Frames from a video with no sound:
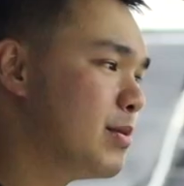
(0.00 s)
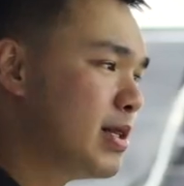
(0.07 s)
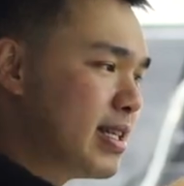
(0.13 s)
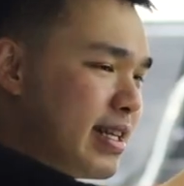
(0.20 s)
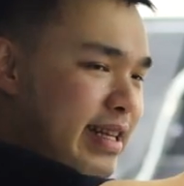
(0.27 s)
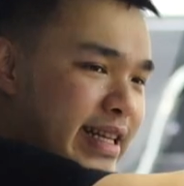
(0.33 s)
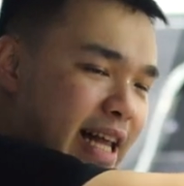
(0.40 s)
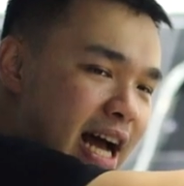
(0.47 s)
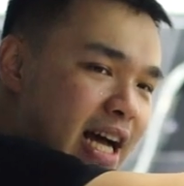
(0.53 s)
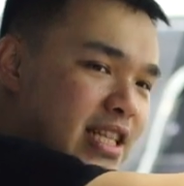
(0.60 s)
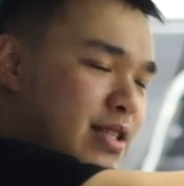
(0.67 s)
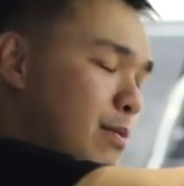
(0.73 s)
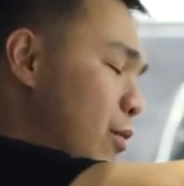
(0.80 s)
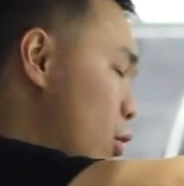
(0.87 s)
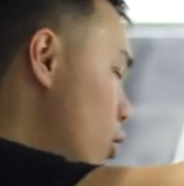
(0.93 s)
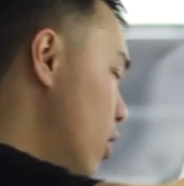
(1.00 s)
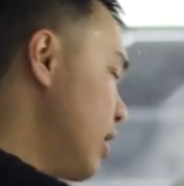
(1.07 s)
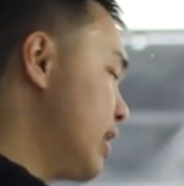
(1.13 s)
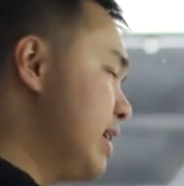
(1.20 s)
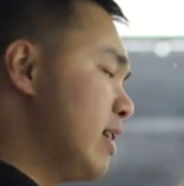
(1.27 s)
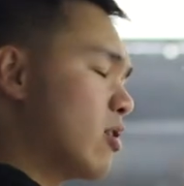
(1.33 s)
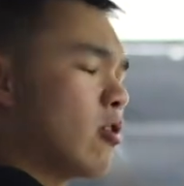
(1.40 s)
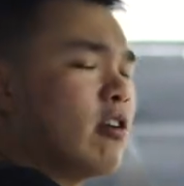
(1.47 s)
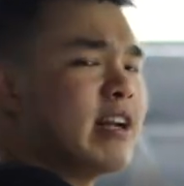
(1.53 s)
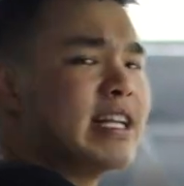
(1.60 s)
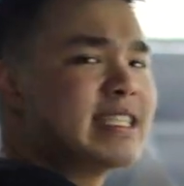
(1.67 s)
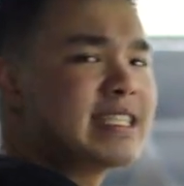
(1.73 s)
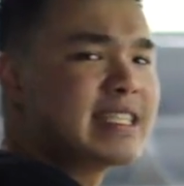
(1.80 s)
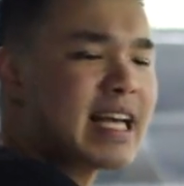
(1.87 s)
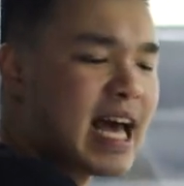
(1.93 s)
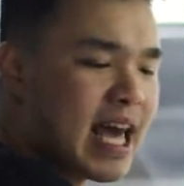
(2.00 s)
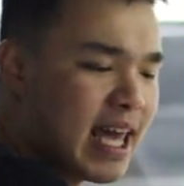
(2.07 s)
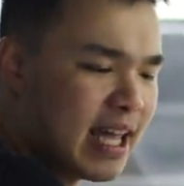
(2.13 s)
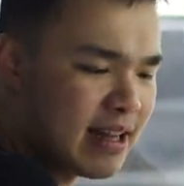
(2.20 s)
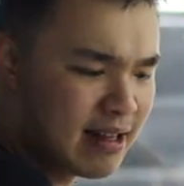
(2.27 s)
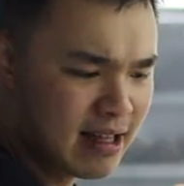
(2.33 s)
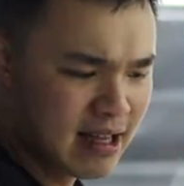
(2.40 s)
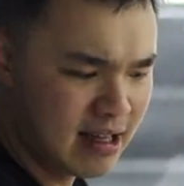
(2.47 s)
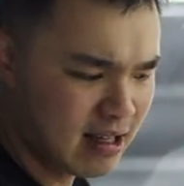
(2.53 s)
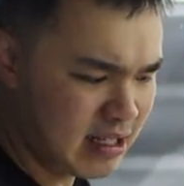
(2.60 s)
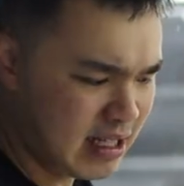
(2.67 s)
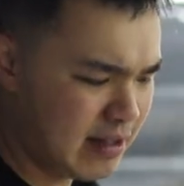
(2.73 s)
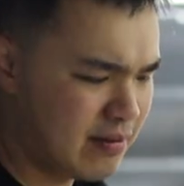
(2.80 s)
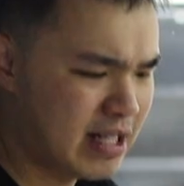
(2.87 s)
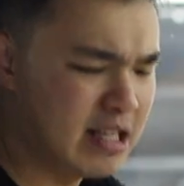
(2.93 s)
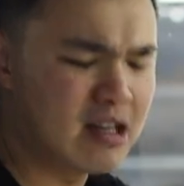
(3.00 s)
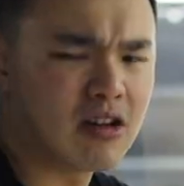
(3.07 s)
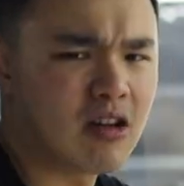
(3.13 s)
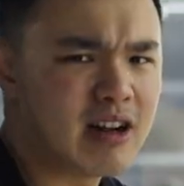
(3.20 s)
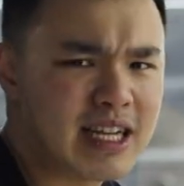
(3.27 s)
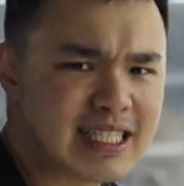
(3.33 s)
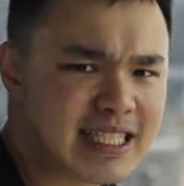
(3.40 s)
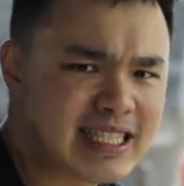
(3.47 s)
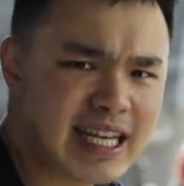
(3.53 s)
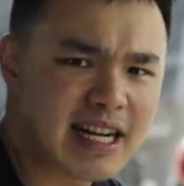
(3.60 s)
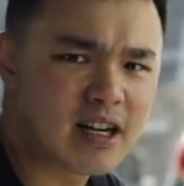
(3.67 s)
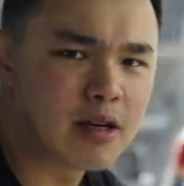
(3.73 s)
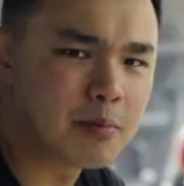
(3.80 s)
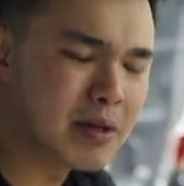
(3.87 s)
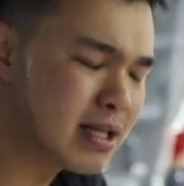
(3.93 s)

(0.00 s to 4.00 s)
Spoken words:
I mean, the dashboard here on the side and even here on the center,